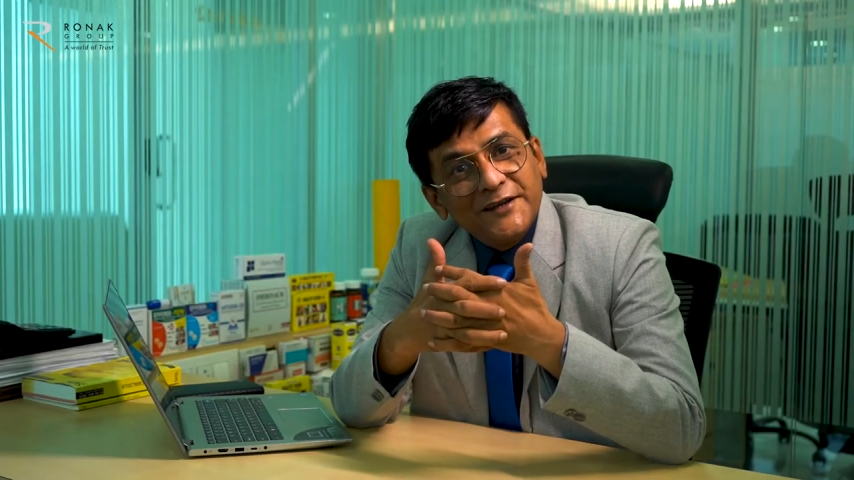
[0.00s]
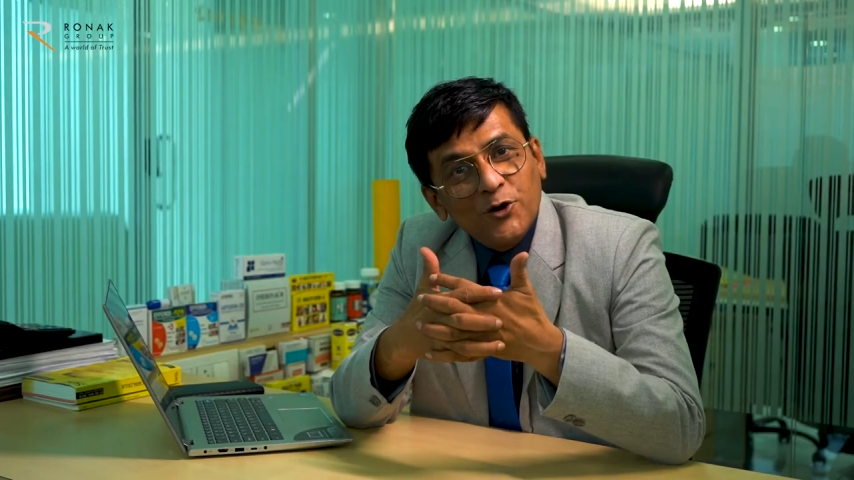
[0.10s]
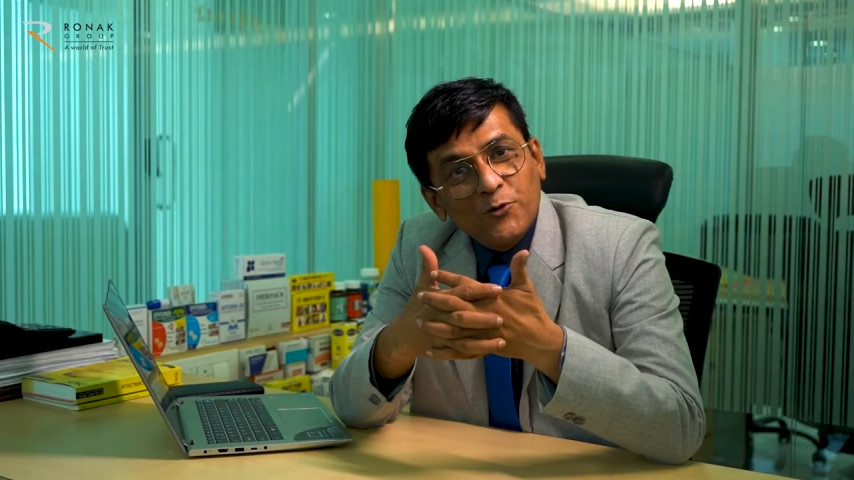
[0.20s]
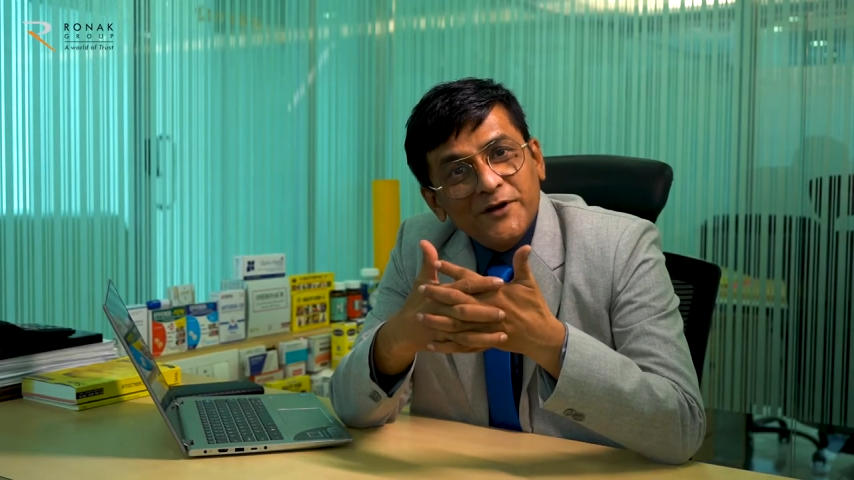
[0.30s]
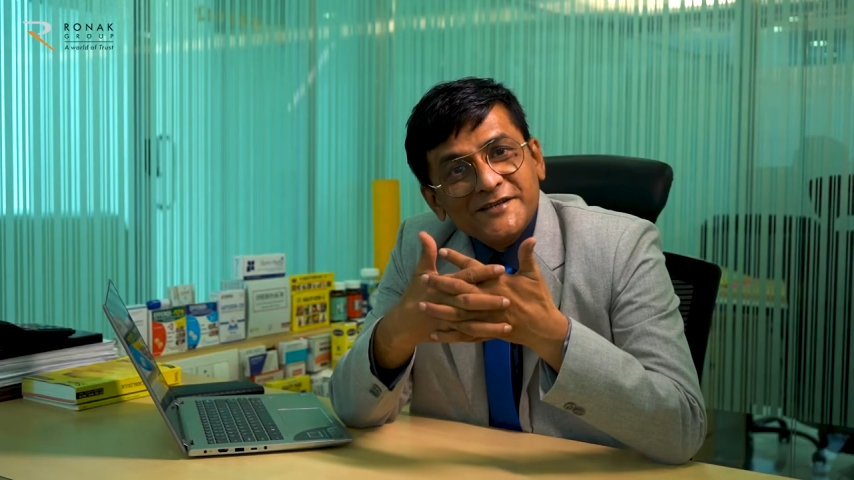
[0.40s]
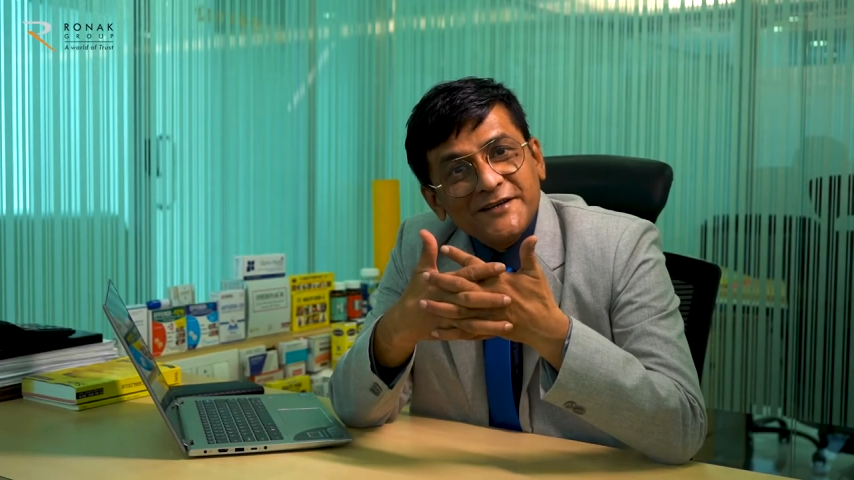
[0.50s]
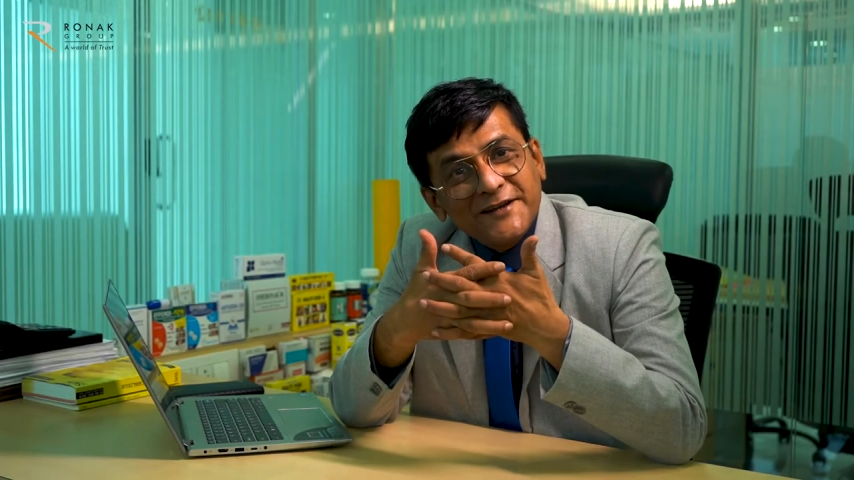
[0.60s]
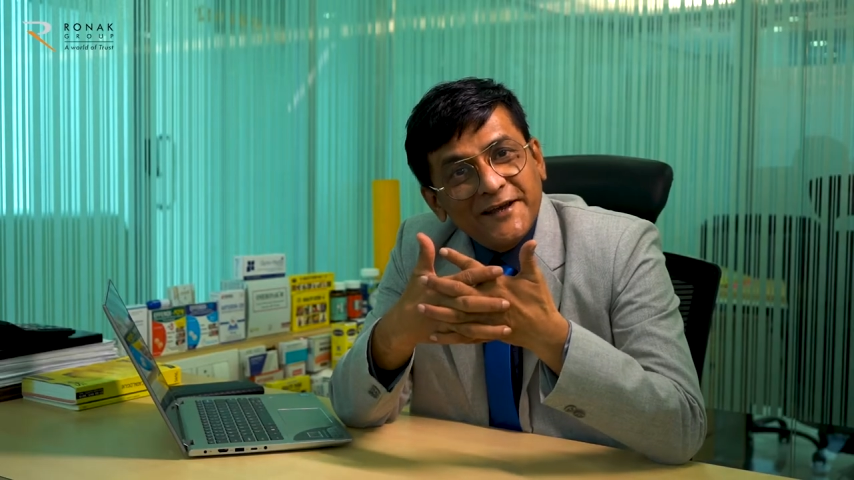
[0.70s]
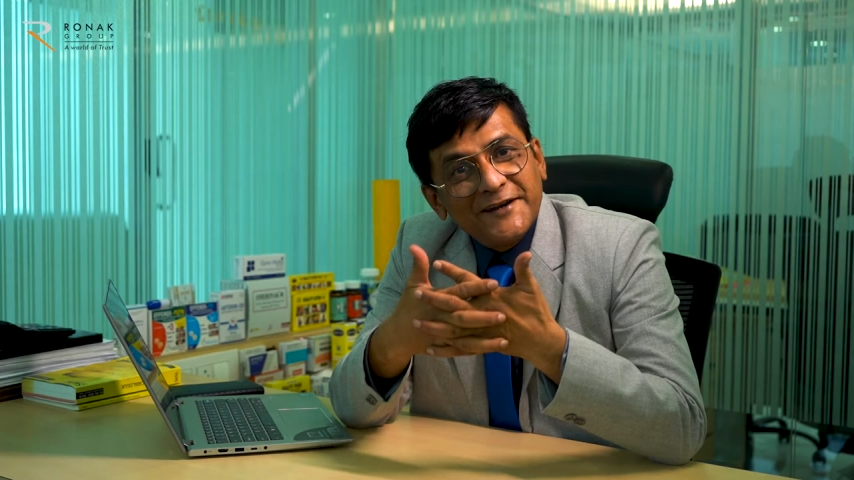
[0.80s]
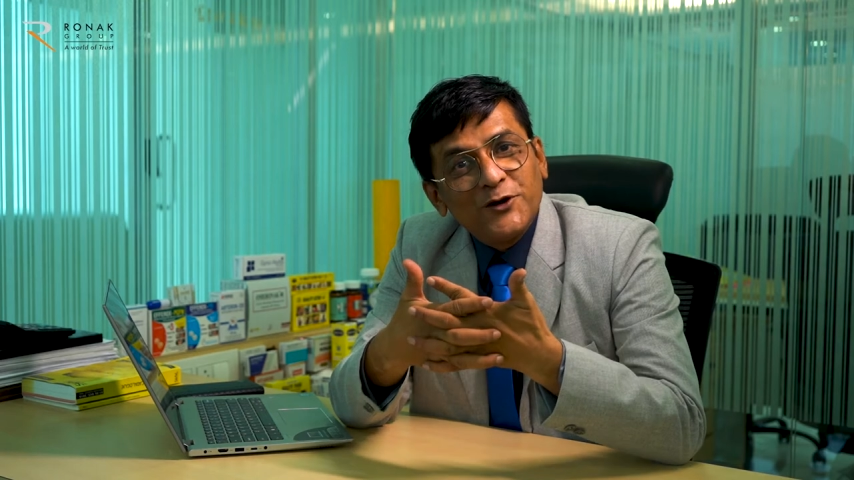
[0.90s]

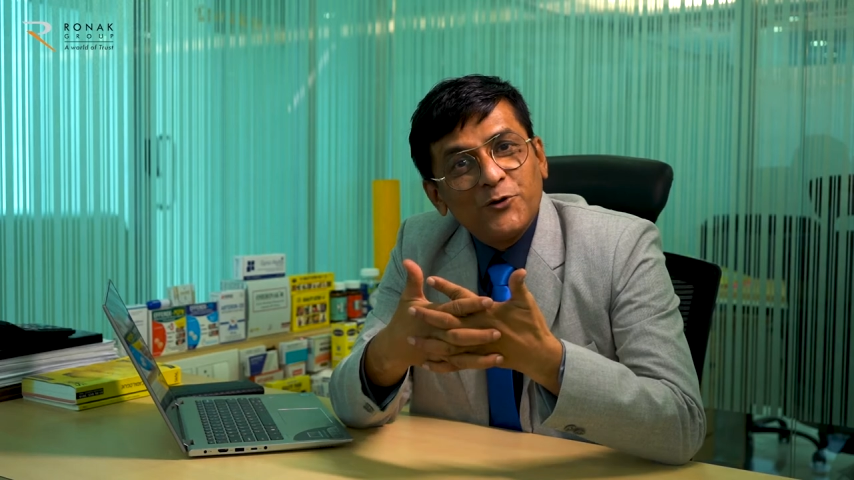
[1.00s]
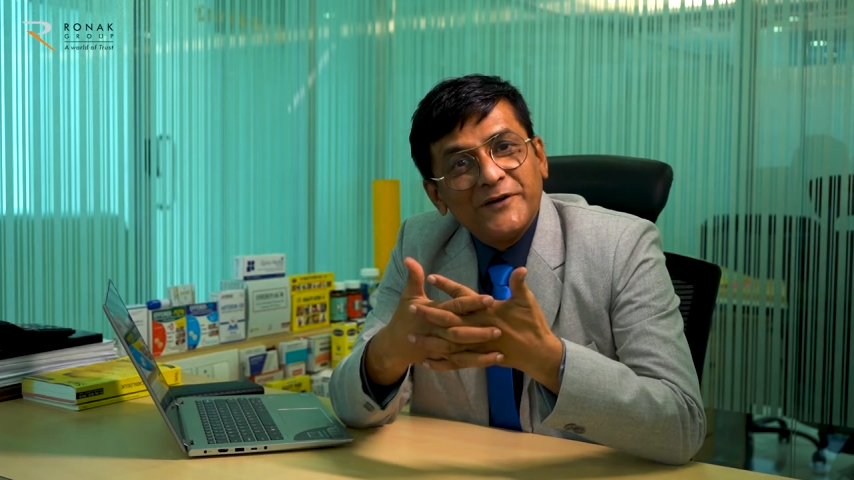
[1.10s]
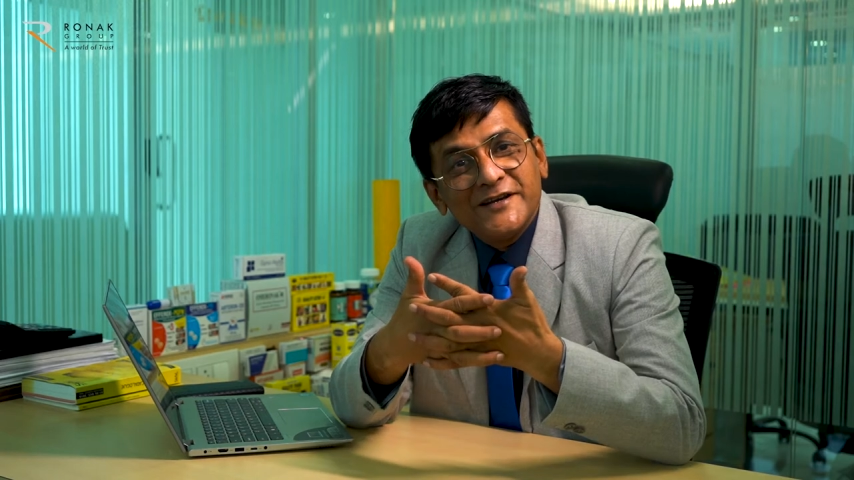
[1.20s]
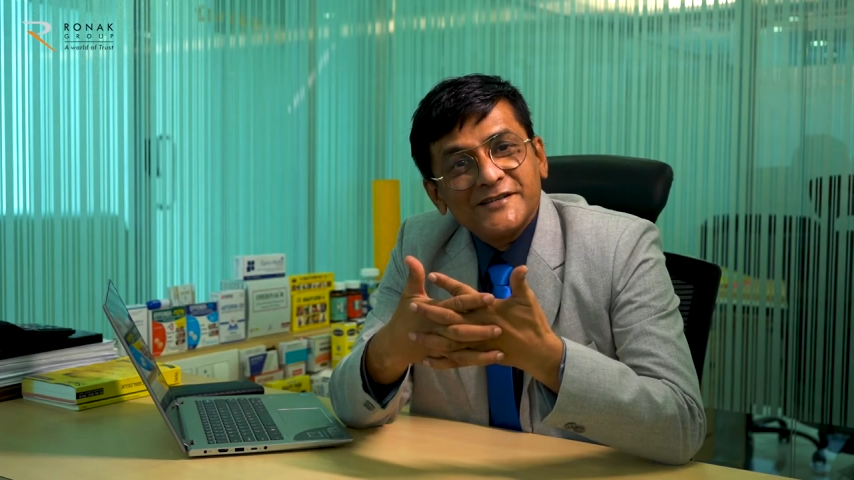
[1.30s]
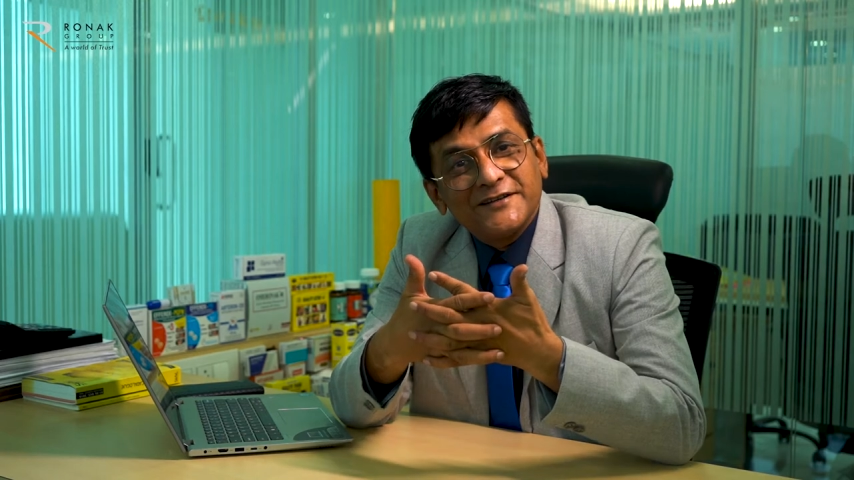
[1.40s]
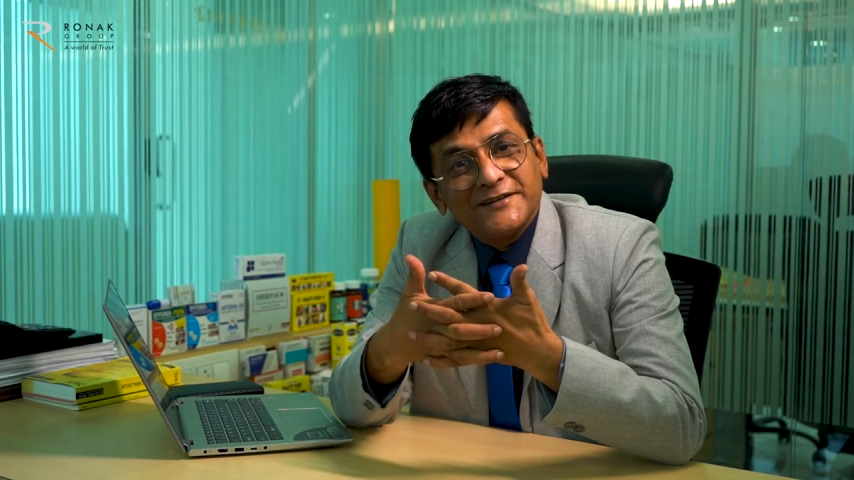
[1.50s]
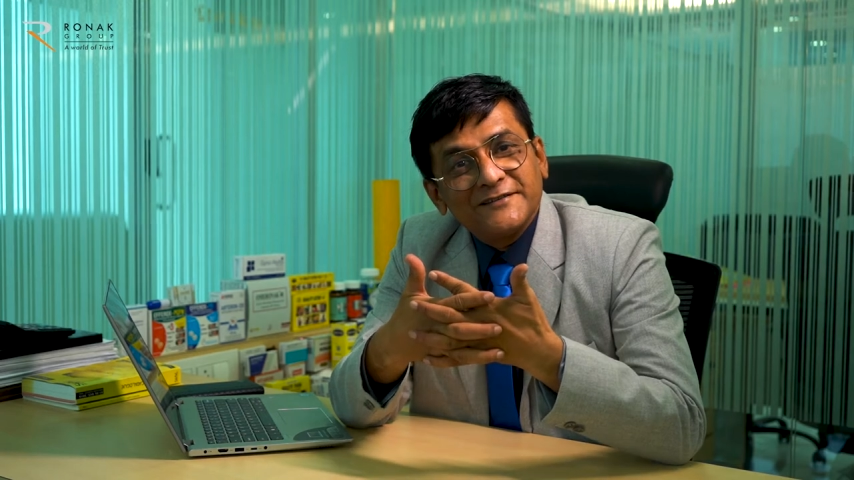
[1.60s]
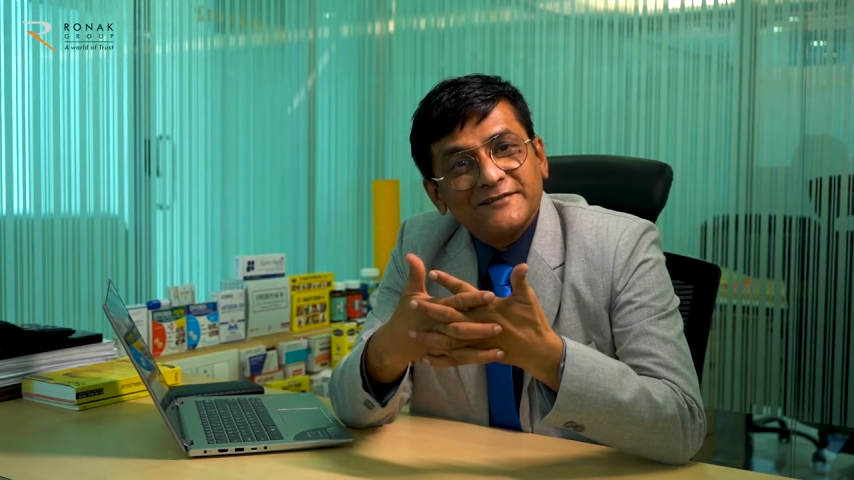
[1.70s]
innovation, and innovation.